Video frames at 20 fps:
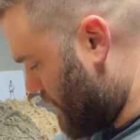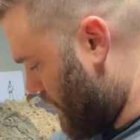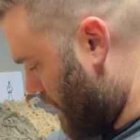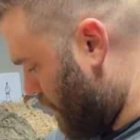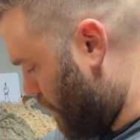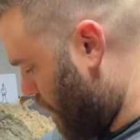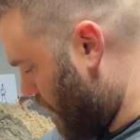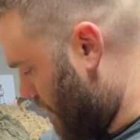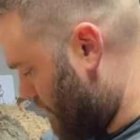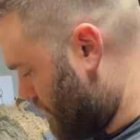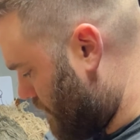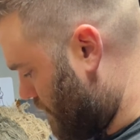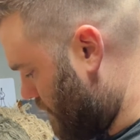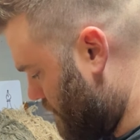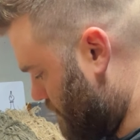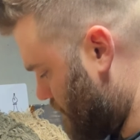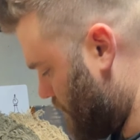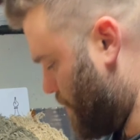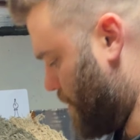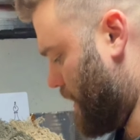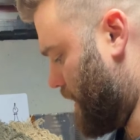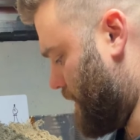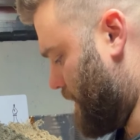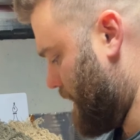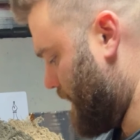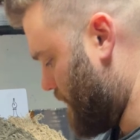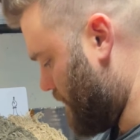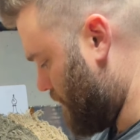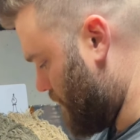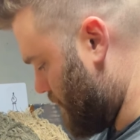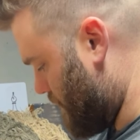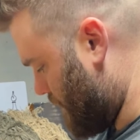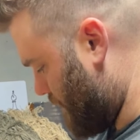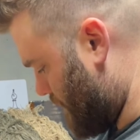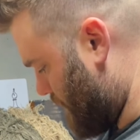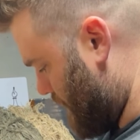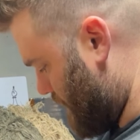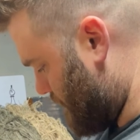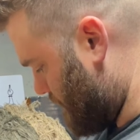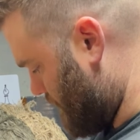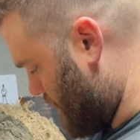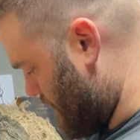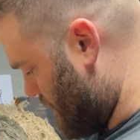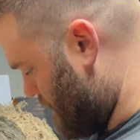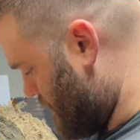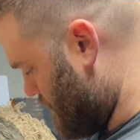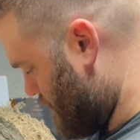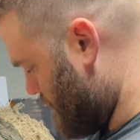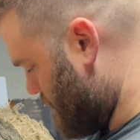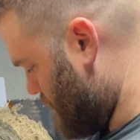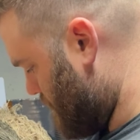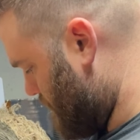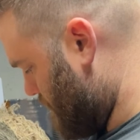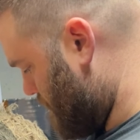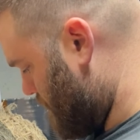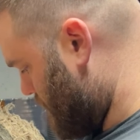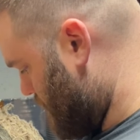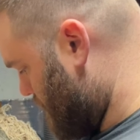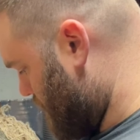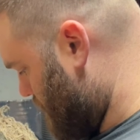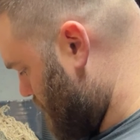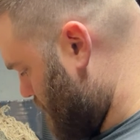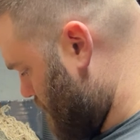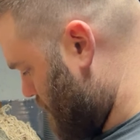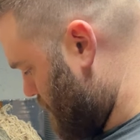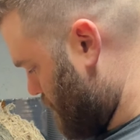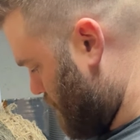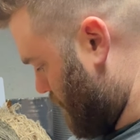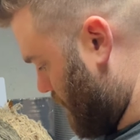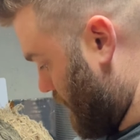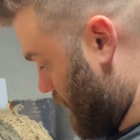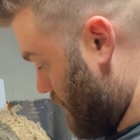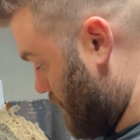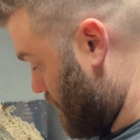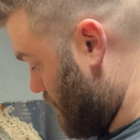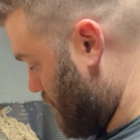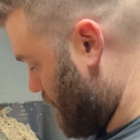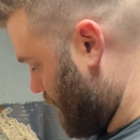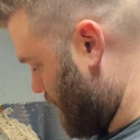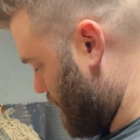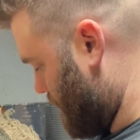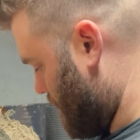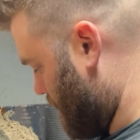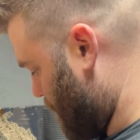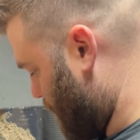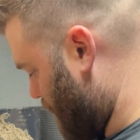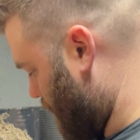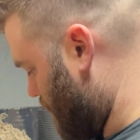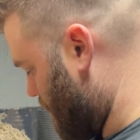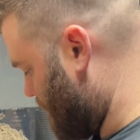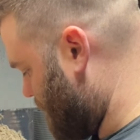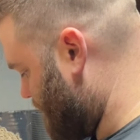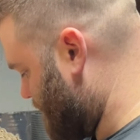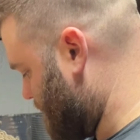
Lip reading: weather, depending on how long you're out there or how long you're in the prone.